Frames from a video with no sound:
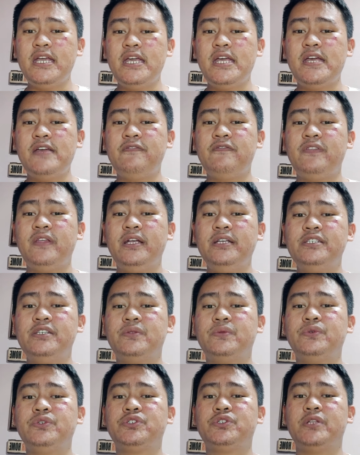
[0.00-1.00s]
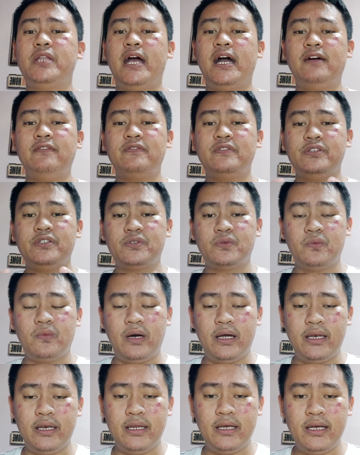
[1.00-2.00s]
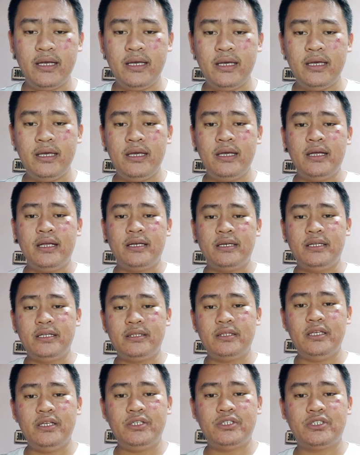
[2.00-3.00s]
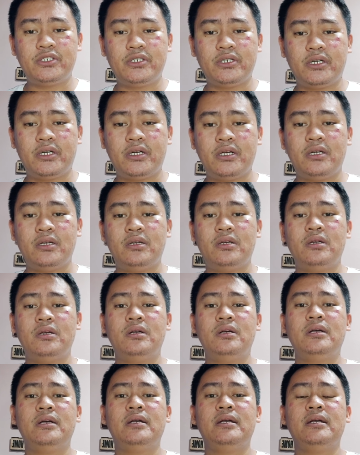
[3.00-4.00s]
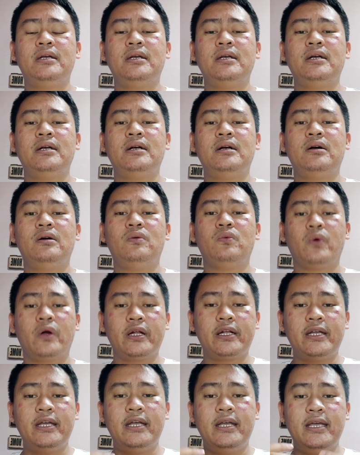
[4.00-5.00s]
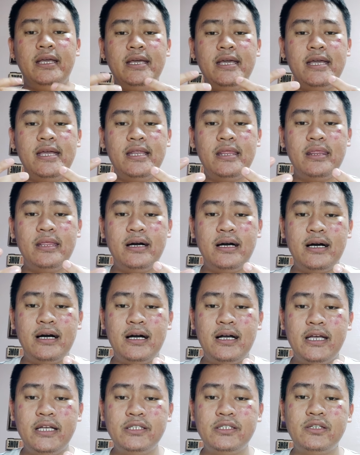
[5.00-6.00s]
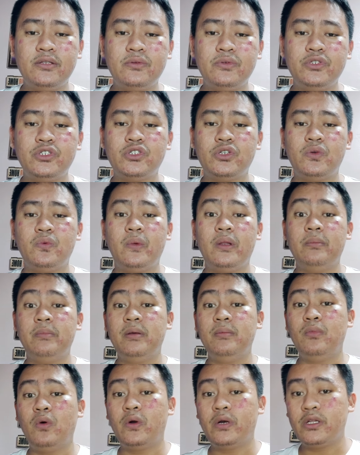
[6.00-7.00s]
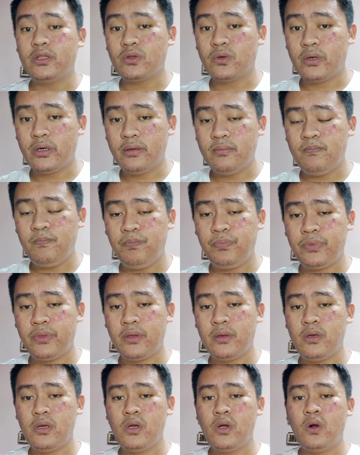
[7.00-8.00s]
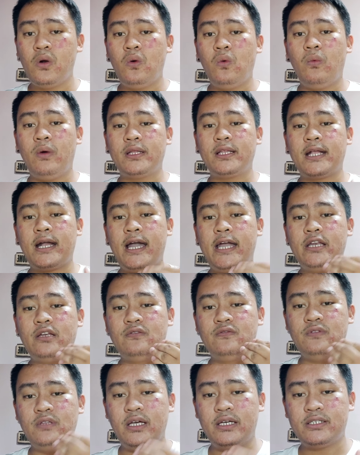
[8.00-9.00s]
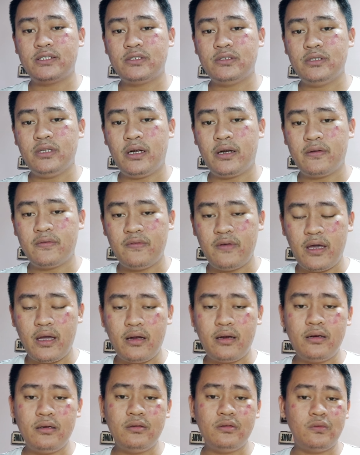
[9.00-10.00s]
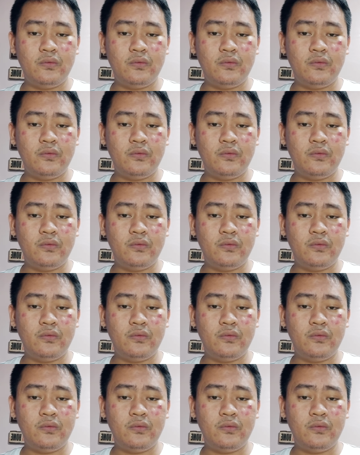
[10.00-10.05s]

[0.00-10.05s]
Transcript: if the institution have this one, the teacher working in the institution will be monitored. What kind of lessons are there,